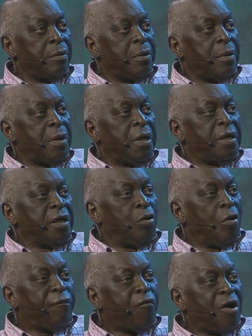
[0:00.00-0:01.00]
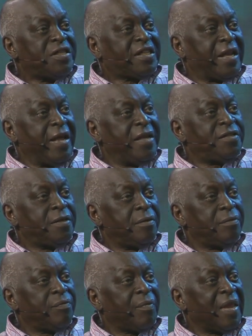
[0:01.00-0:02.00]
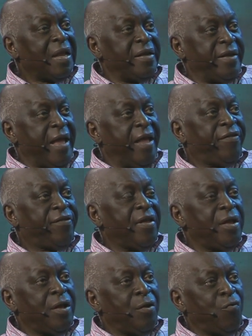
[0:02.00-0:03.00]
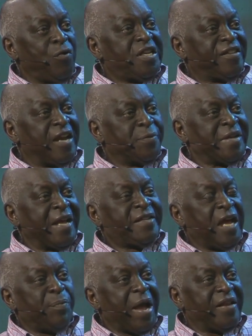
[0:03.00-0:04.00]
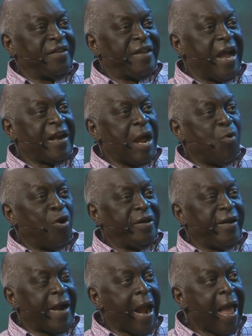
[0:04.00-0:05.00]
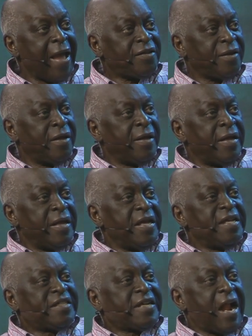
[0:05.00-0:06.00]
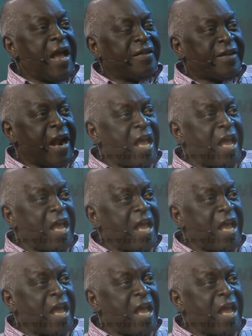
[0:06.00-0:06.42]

The growth curve stage, yes, which is represented by the diagram on the right, is characterized by